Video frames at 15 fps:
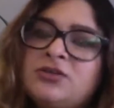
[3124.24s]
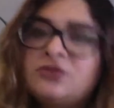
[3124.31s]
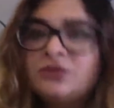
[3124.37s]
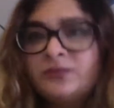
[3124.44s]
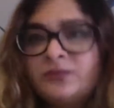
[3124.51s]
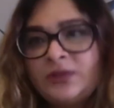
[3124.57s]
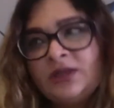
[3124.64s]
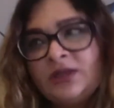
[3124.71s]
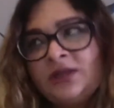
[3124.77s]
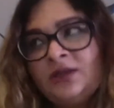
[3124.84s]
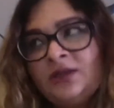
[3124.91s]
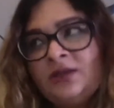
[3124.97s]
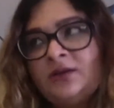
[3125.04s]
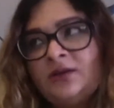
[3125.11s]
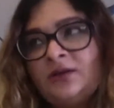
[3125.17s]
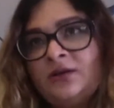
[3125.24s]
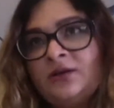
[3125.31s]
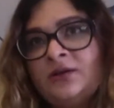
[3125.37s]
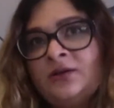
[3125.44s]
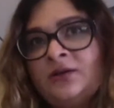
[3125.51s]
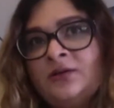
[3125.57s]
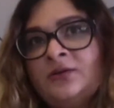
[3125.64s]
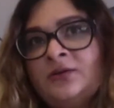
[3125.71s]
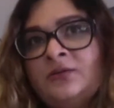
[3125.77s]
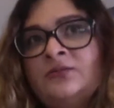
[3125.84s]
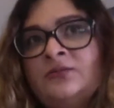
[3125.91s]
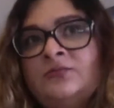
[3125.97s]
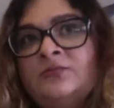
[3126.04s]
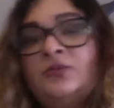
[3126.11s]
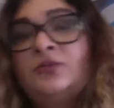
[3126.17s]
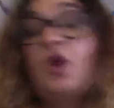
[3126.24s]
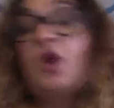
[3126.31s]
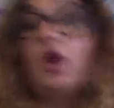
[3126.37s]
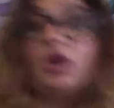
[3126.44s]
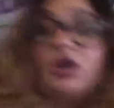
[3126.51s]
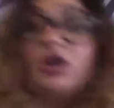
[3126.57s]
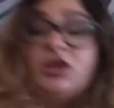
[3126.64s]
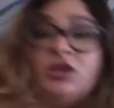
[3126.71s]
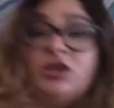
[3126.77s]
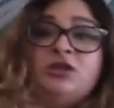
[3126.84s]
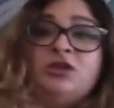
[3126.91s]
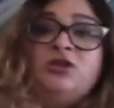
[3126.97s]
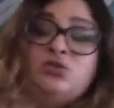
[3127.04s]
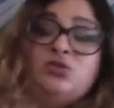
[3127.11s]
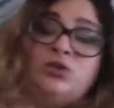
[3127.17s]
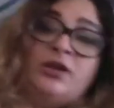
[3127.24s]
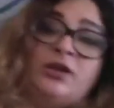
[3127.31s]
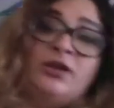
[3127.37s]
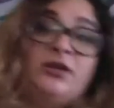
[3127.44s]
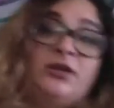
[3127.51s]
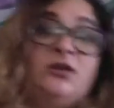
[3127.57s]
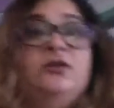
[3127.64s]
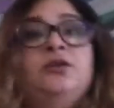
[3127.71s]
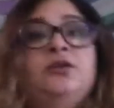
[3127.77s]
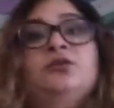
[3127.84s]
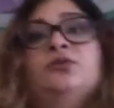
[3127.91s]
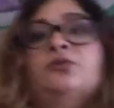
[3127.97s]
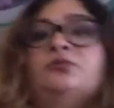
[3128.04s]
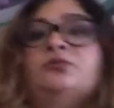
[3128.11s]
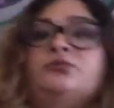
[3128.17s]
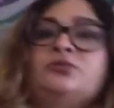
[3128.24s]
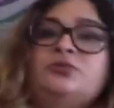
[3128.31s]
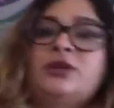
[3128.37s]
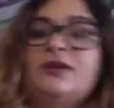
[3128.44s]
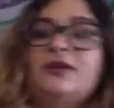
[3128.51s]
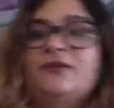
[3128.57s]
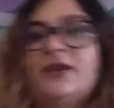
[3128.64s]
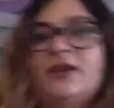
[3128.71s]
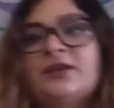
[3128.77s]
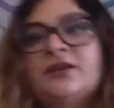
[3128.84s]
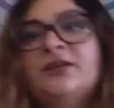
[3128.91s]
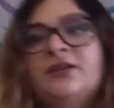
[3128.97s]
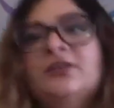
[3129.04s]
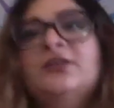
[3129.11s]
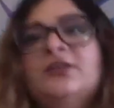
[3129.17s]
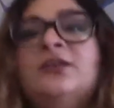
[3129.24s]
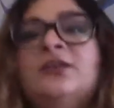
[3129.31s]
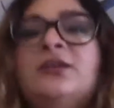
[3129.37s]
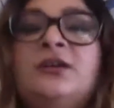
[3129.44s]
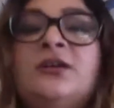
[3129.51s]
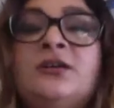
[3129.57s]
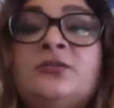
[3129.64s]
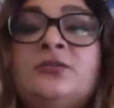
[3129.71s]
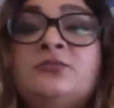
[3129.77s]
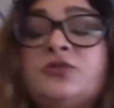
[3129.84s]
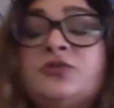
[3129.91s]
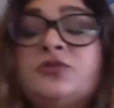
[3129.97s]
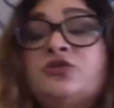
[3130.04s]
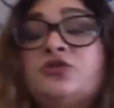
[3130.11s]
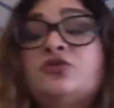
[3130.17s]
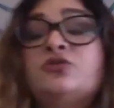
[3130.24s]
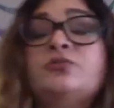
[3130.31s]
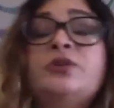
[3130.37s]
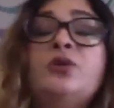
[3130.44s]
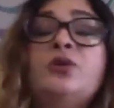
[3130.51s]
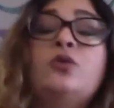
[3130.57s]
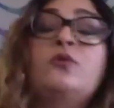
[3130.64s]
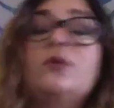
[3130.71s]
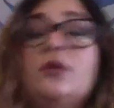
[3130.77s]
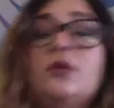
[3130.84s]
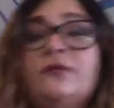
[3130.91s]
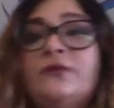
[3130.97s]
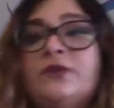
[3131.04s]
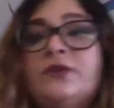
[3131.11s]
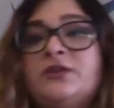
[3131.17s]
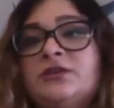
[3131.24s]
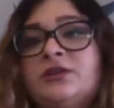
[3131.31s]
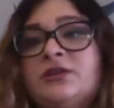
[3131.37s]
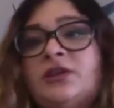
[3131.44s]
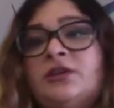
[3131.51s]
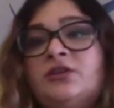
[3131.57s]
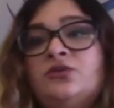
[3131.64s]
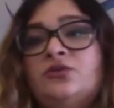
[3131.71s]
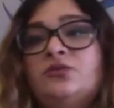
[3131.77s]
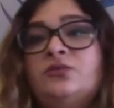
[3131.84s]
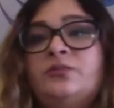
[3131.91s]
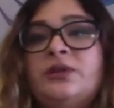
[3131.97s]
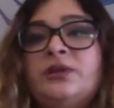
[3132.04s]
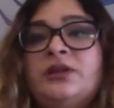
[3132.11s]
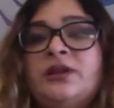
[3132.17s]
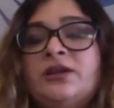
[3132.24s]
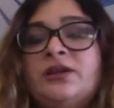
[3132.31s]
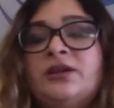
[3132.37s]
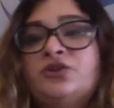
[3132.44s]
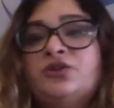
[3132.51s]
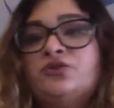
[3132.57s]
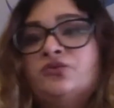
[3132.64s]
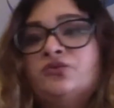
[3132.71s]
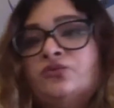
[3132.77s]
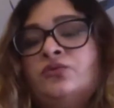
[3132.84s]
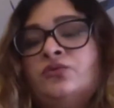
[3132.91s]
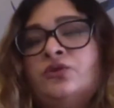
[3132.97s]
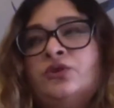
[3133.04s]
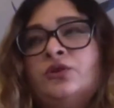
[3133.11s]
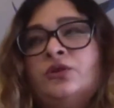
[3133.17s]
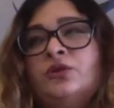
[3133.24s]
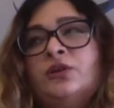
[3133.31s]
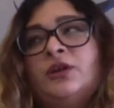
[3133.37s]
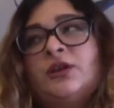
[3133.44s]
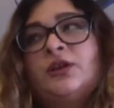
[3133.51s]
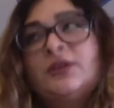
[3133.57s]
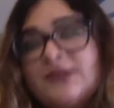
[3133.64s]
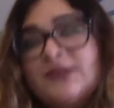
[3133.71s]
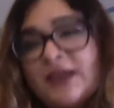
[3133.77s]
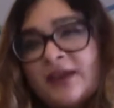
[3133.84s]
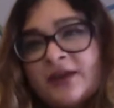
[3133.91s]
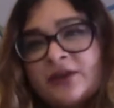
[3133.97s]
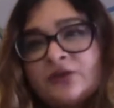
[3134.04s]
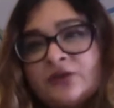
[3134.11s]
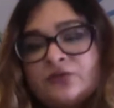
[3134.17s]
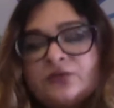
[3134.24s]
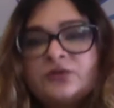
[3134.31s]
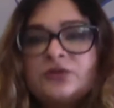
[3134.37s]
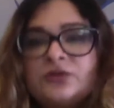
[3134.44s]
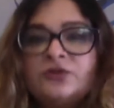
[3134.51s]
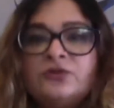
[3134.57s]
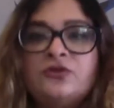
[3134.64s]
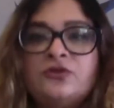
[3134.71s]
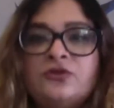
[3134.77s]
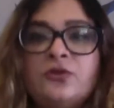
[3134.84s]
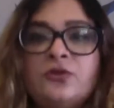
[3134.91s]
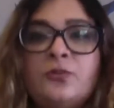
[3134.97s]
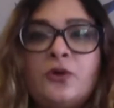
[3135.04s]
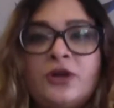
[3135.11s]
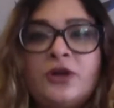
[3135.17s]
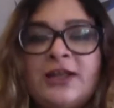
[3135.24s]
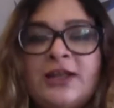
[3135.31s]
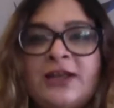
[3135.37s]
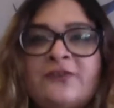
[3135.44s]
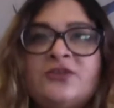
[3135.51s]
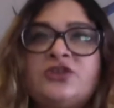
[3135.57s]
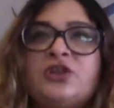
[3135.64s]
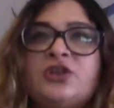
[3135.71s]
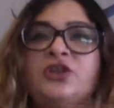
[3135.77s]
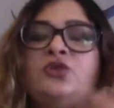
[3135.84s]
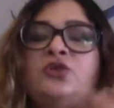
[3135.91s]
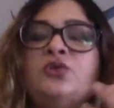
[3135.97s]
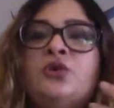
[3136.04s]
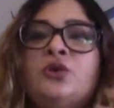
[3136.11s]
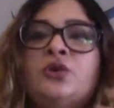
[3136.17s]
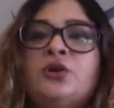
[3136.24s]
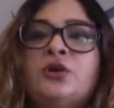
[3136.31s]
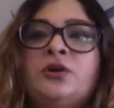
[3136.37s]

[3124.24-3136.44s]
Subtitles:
don't be cocky, so like, don't have like so don't be overconfident, and don't be like too like scared, or so your body language and your